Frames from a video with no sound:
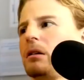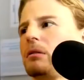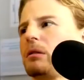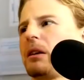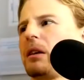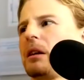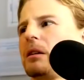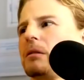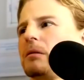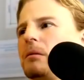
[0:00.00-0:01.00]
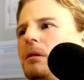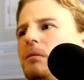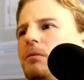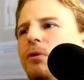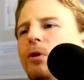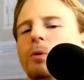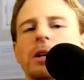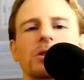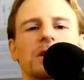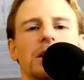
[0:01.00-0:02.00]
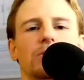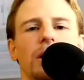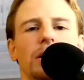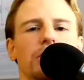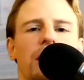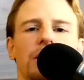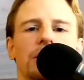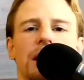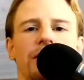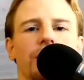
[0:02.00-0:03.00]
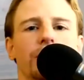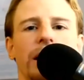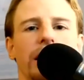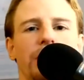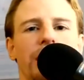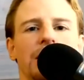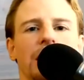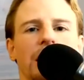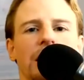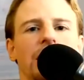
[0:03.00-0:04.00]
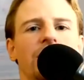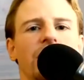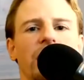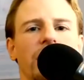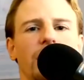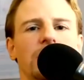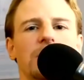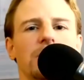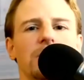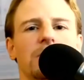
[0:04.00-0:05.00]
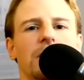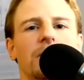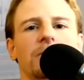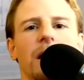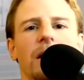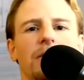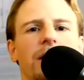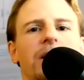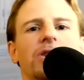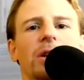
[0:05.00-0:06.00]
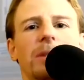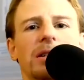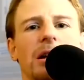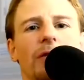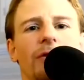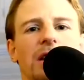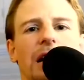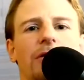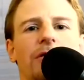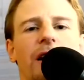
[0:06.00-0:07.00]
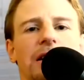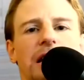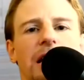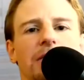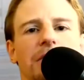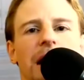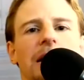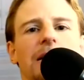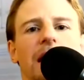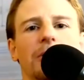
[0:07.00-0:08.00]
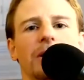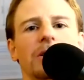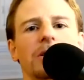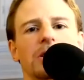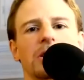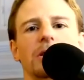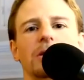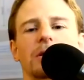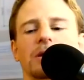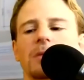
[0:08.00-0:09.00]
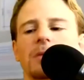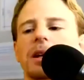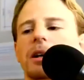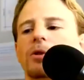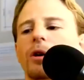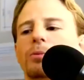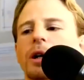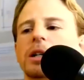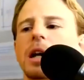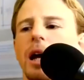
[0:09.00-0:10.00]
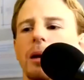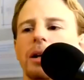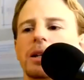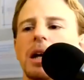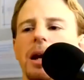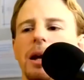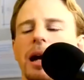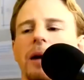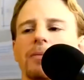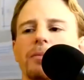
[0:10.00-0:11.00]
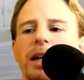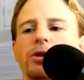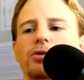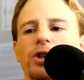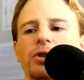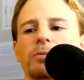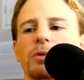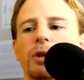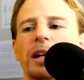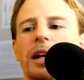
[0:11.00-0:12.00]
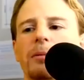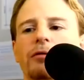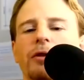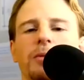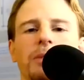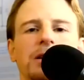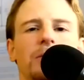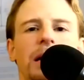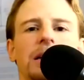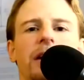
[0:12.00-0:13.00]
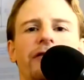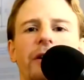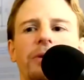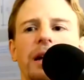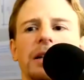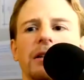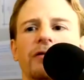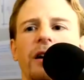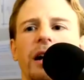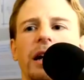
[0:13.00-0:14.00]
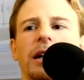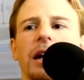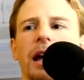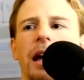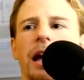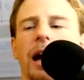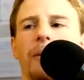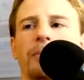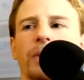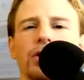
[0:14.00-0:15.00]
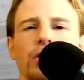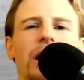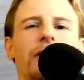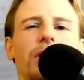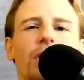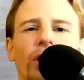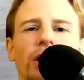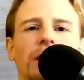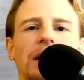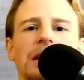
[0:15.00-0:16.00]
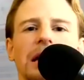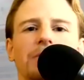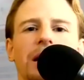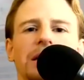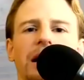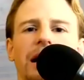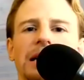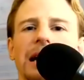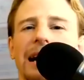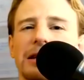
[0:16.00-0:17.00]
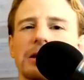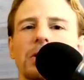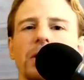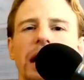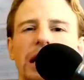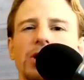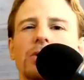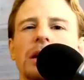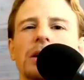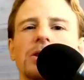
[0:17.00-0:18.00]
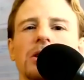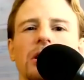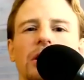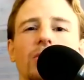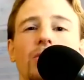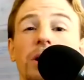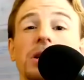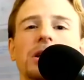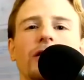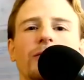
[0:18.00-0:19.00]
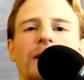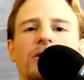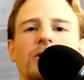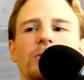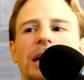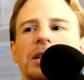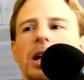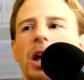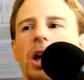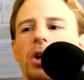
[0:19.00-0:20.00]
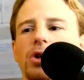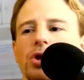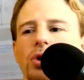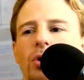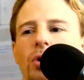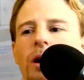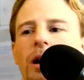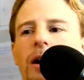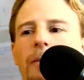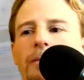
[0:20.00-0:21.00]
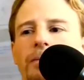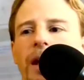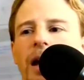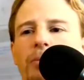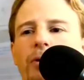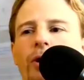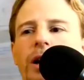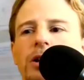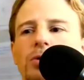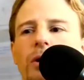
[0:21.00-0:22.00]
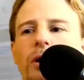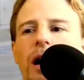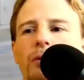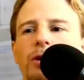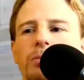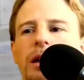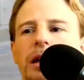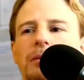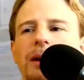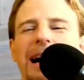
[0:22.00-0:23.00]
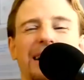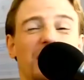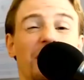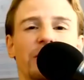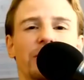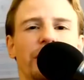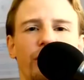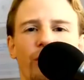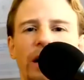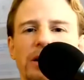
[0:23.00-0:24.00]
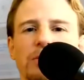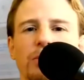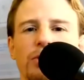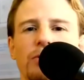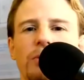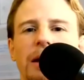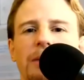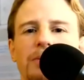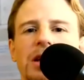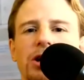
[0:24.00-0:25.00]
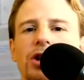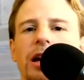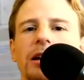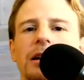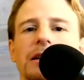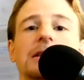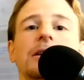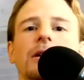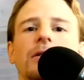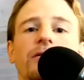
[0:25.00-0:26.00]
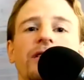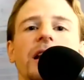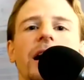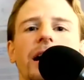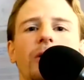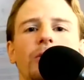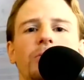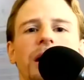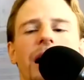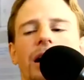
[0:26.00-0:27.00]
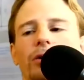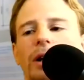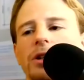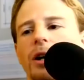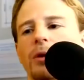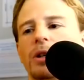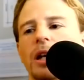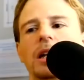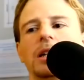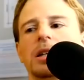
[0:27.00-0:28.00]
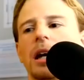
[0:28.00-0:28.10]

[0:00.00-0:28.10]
I think uh, four weeks or six weeks without having my weekly pizza, and I didn't feel like I was, you know, punishing myself or sacrificing anything. But this is still something I incorporate. But um, main nutrition really coming from the muscle meat. I found that if I um, don't have the organ meats in my diet, I had to increase the quantity of muscle meat to um, a point where I would be uncomfortably full, as opposed to be satiated and still feel like I would be hungry. So I would eat